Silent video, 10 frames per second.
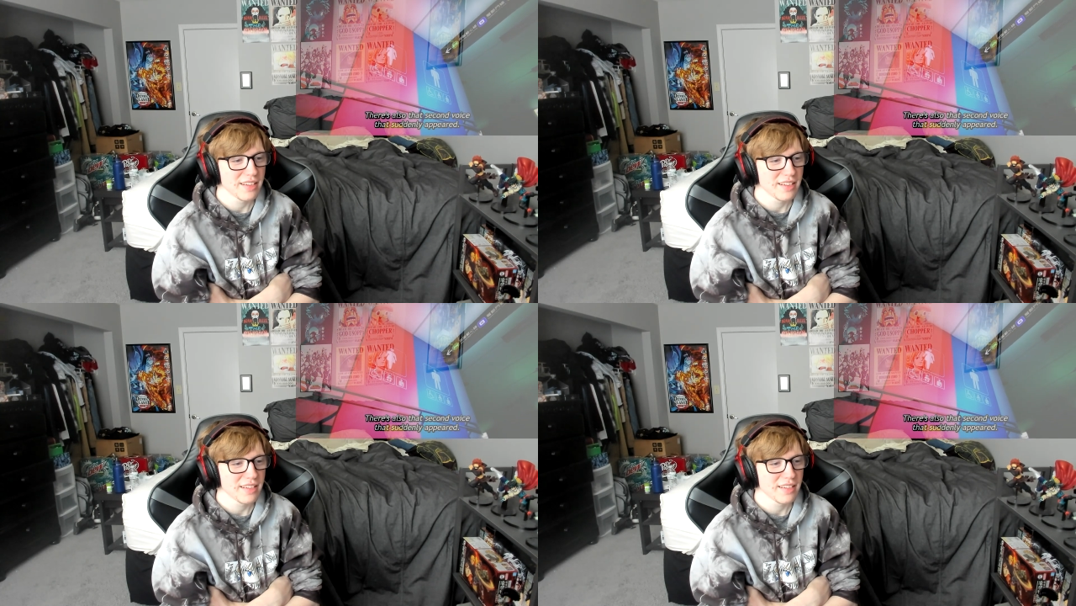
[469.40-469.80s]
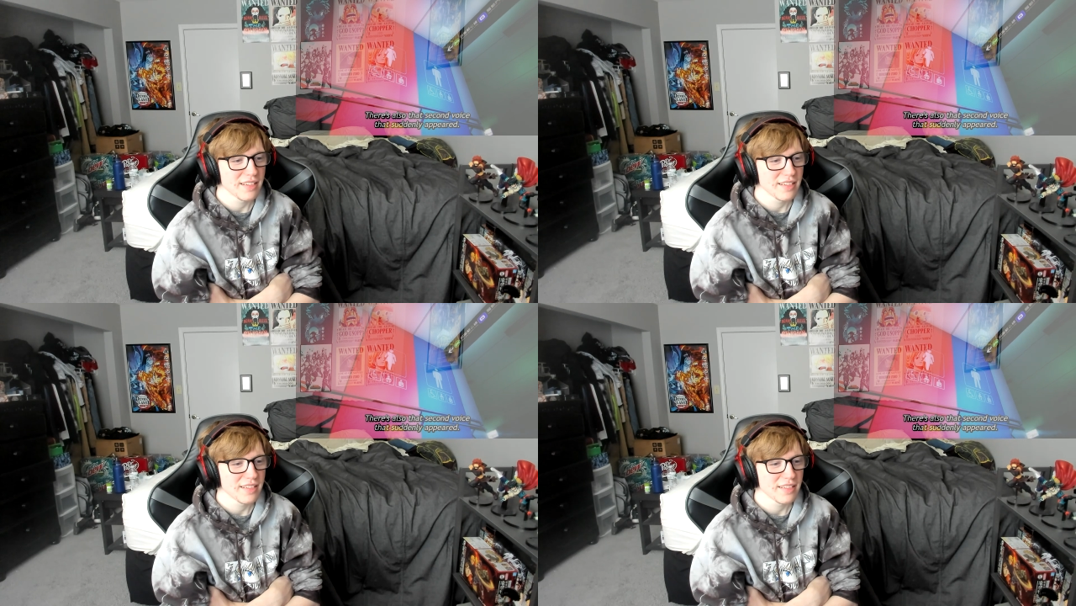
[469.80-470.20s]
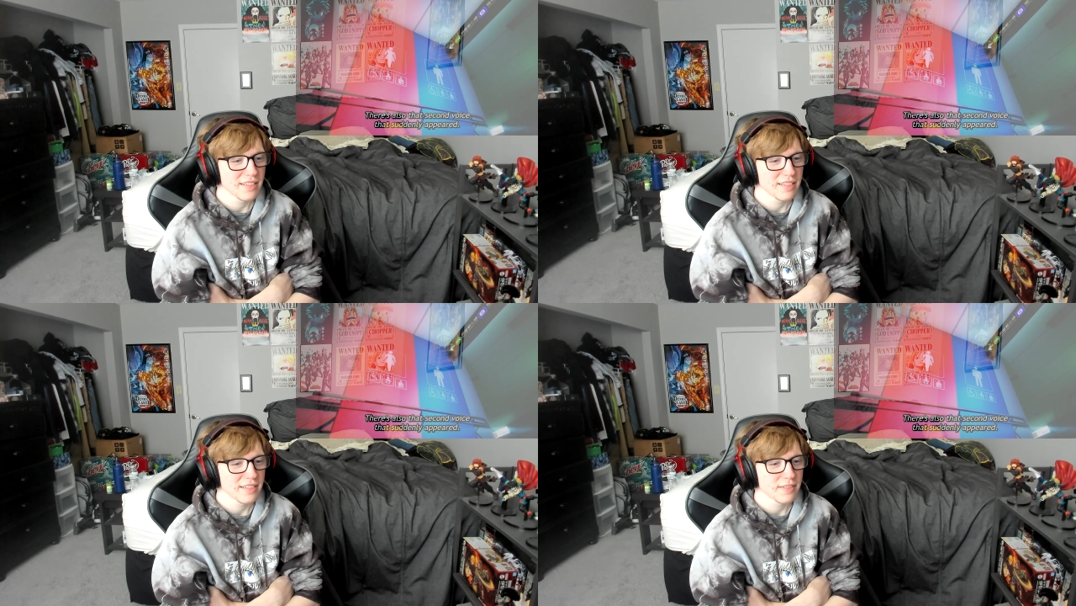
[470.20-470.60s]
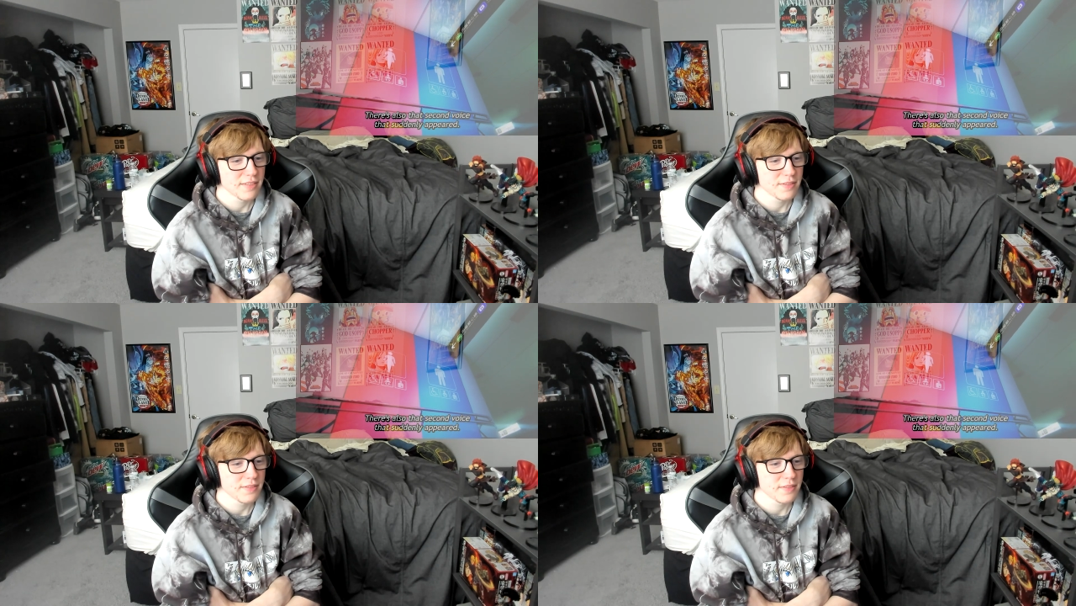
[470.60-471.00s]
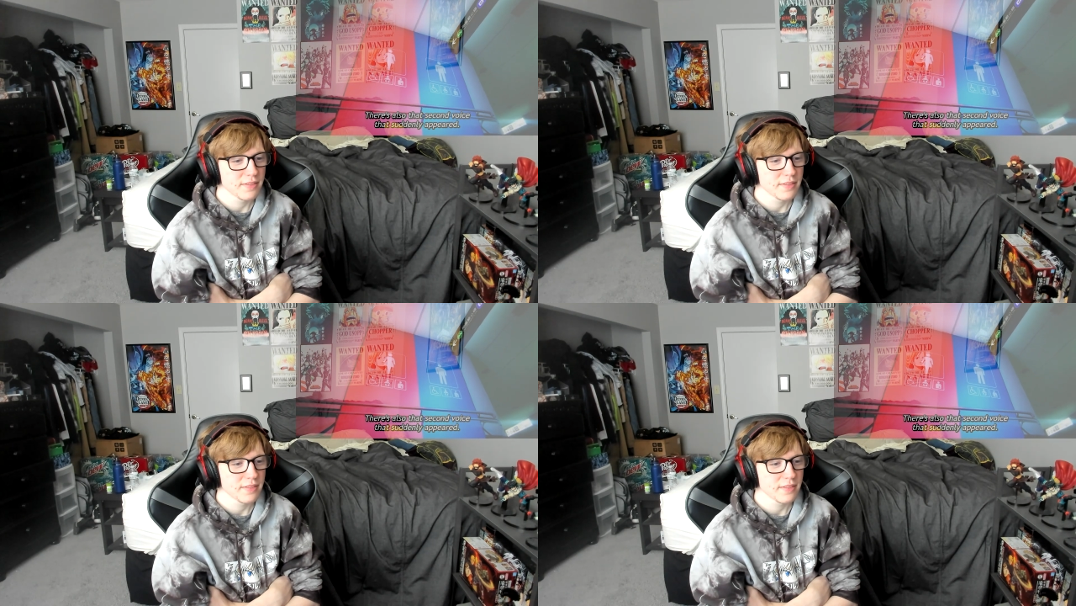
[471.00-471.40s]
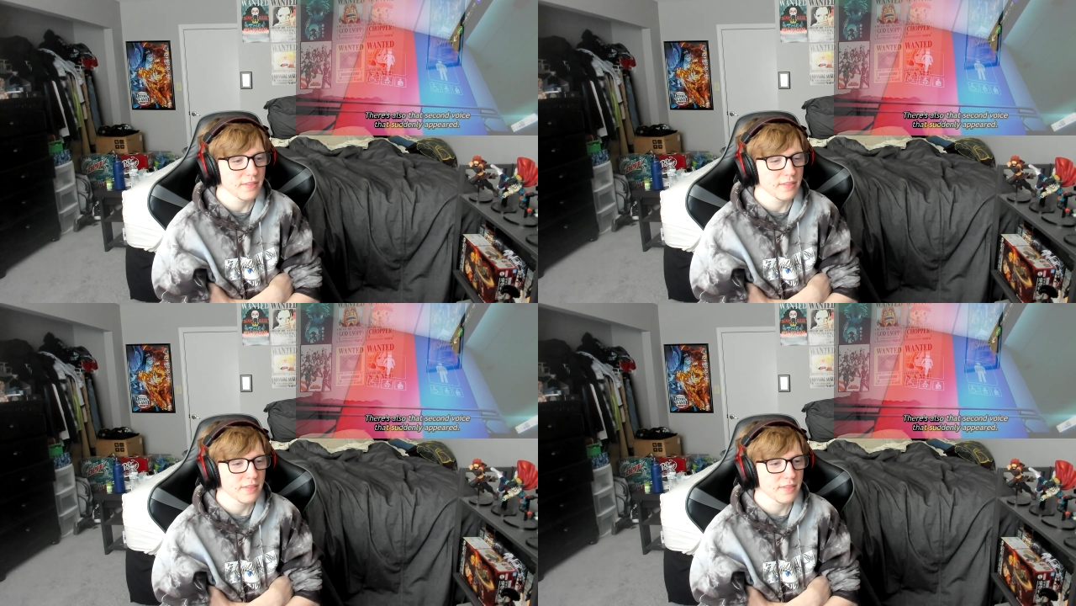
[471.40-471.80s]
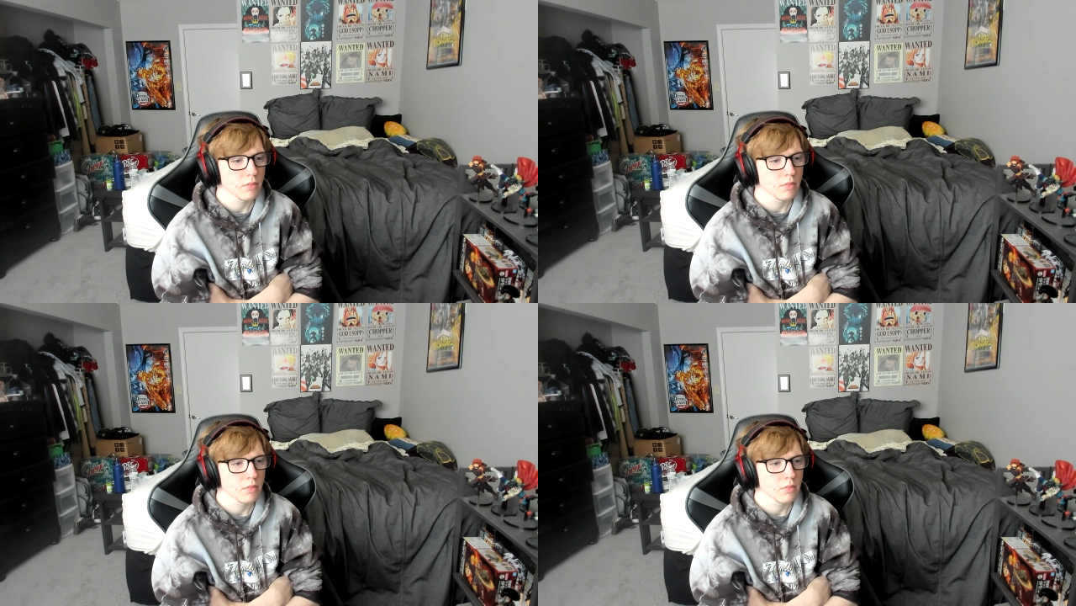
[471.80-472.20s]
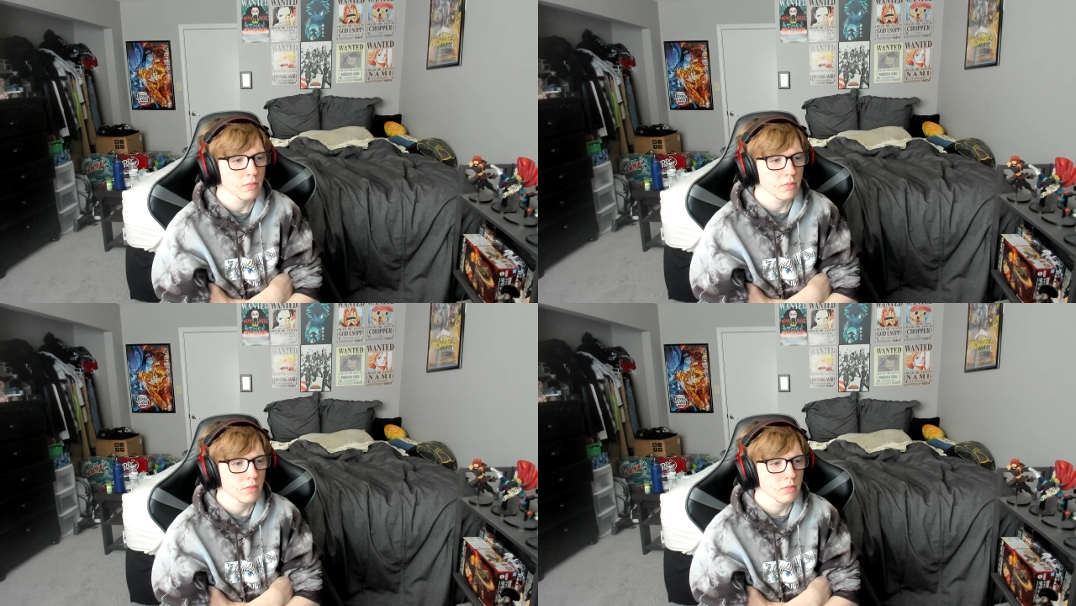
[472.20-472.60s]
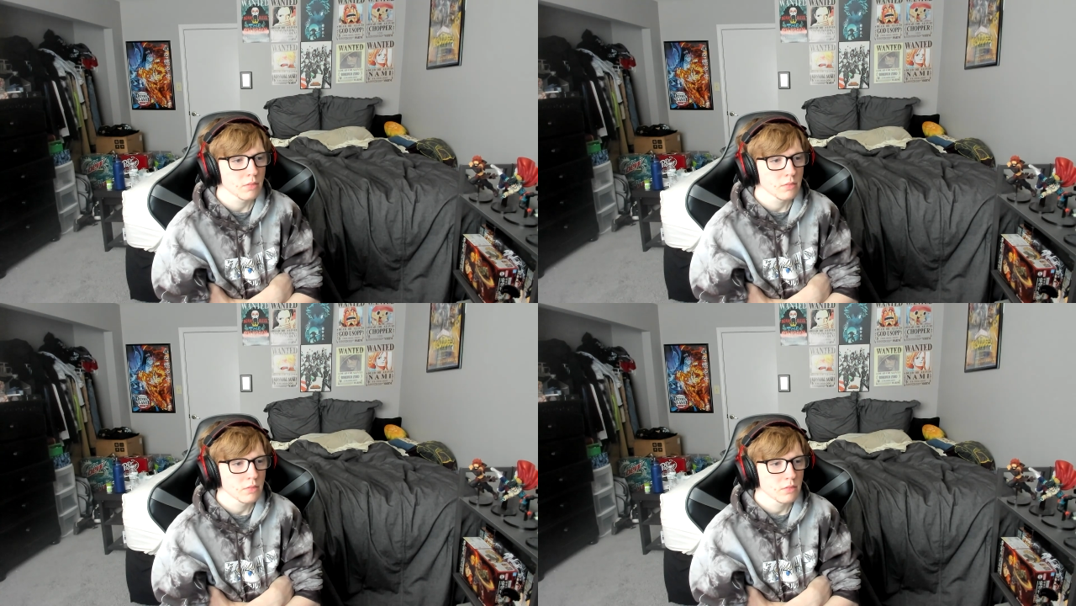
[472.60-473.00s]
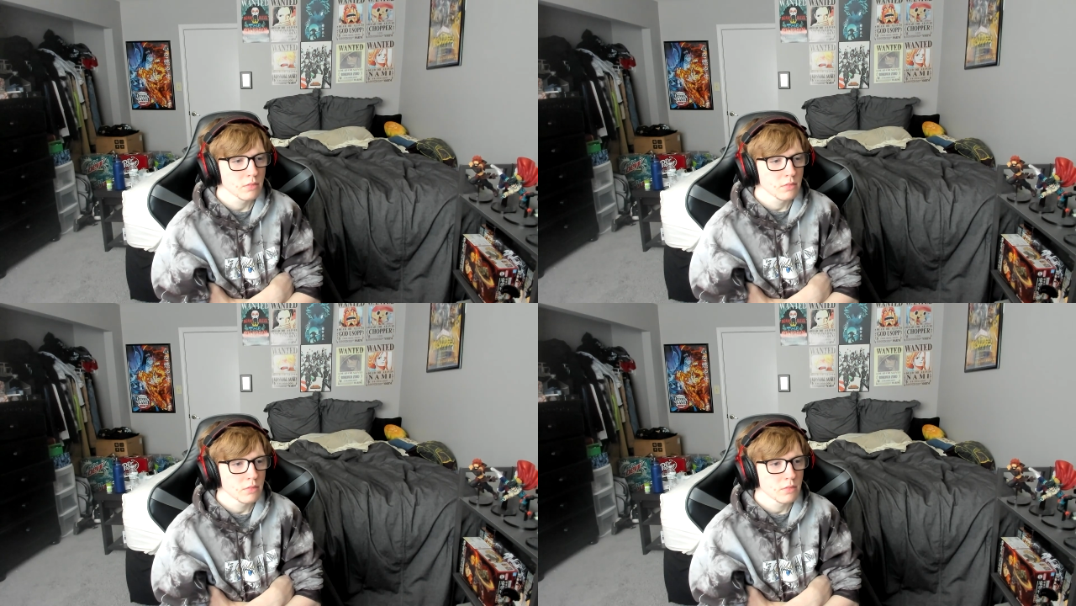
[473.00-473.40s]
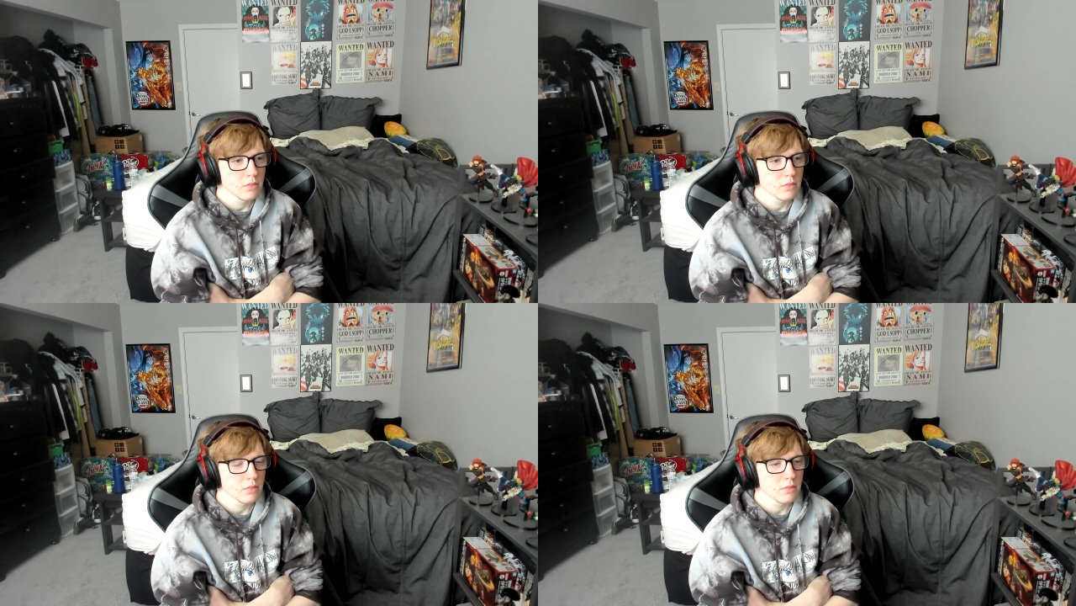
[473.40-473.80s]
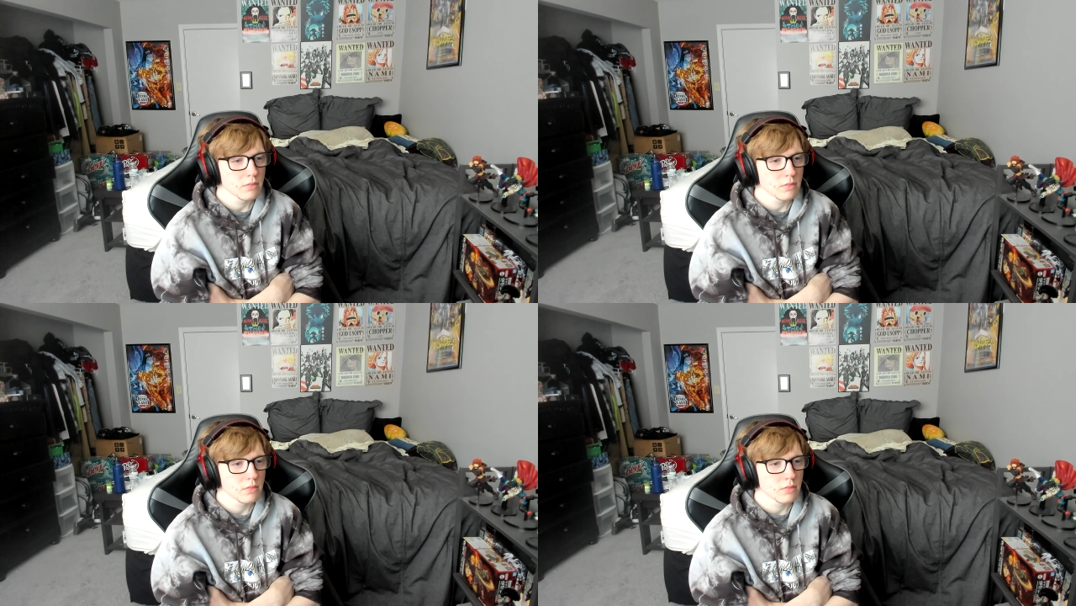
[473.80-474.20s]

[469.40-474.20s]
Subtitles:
(silence)